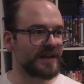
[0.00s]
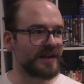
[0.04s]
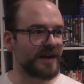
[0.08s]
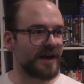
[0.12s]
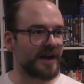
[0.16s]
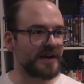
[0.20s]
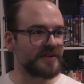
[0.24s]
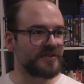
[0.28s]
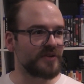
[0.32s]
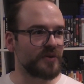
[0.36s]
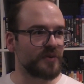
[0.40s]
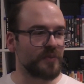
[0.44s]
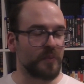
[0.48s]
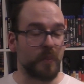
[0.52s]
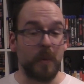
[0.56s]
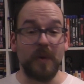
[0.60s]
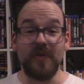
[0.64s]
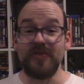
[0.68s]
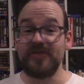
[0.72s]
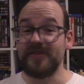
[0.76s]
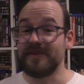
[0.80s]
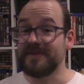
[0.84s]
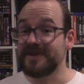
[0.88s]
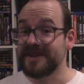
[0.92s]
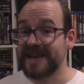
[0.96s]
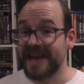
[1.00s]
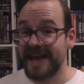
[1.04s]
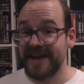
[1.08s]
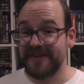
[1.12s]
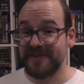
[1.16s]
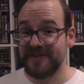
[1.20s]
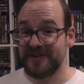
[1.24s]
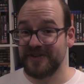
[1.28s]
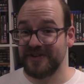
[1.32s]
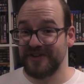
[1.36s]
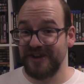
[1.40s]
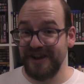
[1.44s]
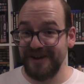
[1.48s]
I don't want them to
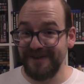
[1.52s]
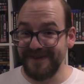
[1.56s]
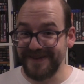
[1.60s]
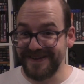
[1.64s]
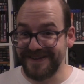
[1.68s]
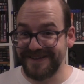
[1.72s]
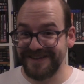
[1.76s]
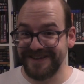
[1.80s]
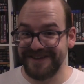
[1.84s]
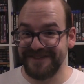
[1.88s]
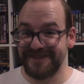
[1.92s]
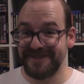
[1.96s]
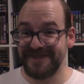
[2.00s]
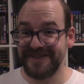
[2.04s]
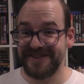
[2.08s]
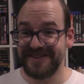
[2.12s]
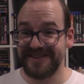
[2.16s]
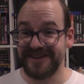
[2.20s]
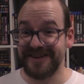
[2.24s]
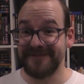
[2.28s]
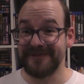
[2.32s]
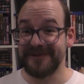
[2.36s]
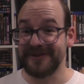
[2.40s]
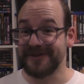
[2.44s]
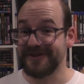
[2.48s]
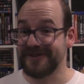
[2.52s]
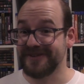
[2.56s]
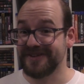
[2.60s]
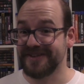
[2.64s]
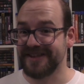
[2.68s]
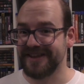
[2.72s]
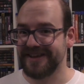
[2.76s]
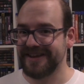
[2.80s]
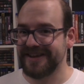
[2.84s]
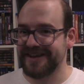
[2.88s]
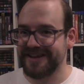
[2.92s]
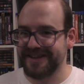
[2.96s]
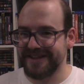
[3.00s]
have a streaming service. I'm good.
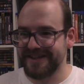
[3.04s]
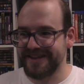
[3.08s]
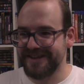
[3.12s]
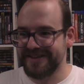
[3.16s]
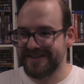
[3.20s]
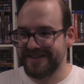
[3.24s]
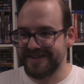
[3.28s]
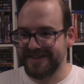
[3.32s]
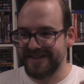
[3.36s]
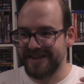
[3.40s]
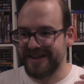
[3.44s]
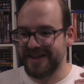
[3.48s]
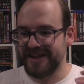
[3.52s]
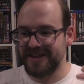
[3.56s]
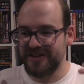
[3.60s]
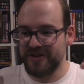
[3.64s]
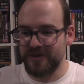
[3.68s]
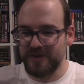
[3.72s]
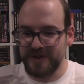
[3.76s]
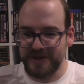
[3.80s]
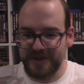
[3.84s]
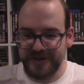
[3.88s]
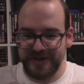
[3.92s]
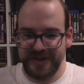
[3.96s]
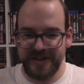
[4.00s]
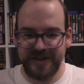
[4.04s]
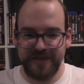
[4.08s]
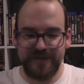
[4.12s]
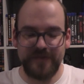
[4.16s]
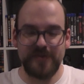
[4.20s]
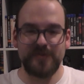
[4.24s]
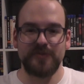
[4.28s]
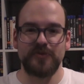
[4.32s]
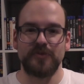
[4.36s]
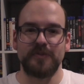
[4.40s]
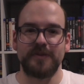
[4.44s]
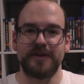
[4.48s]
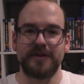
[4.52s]
Like, unless... I know a lot of their
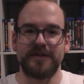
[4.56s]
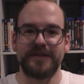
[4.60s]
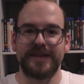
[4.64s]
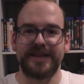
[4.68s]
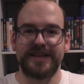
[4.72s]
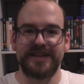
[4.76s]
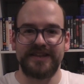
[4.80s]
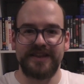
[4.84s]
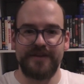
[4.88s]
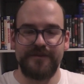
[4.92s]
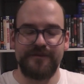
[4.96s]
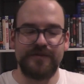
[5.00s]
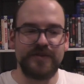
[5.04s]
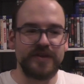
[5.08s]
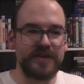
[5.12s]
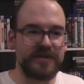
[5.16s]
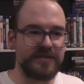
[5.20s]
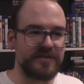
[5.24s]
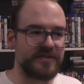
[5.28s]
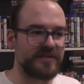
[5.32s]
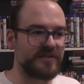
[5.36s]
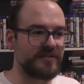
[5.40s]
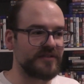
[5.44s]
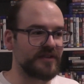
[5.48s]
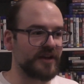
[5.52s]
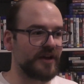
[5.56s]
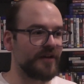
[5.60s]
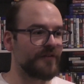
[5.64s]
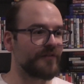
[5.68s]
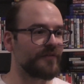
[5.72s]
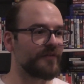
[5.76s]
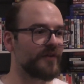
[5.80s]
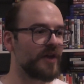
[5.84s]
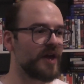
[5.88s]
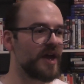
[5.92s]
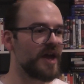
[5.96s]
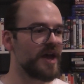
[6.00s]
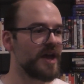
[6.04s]
films would be on, like, Netflix and
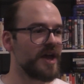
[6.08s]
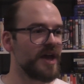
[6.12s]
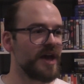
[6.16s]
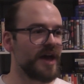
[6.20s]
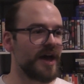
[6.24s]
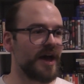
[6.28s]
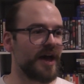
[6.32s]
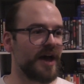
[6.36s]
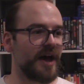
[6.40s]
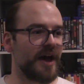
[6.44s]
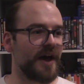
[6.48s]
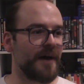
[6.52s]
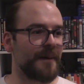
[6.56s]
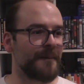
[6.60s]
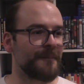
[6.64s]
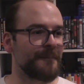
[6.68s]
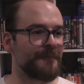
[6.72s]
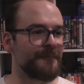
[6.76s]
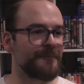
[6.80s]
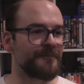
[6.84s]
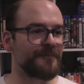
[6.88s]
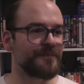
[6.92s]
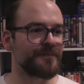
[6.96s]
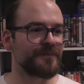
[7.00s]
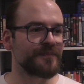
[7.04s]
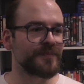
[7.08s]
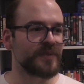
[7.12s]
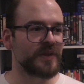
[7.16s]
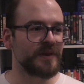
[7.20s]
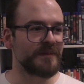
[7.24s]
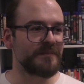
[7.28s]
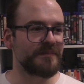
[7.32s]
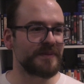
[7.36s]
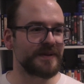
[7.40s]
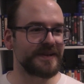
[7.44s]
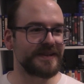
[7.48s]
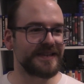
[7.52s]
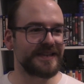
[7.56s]
stuff.
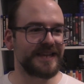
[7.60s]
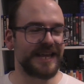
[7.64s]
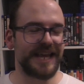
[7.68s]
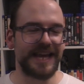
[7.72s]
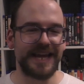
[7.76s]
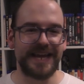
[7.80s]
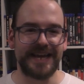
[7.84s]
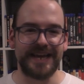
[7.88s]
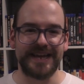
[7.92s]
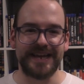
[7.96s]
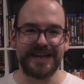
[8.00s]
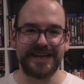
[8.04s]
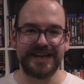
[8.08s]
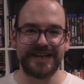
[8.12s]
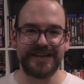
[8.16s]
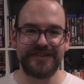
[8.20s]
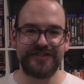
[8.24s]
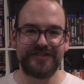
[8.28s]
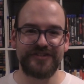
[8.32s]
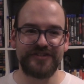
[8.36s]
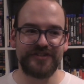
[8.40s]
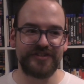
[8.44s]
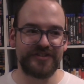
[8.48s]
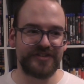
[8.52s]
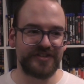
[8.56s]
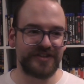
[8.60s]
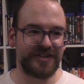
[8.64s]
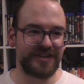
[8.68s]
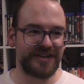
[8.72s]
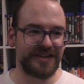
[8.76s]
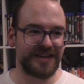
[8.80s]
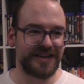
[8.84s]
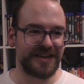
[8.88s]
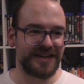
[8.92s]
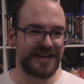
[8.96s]
But yeah, it's just,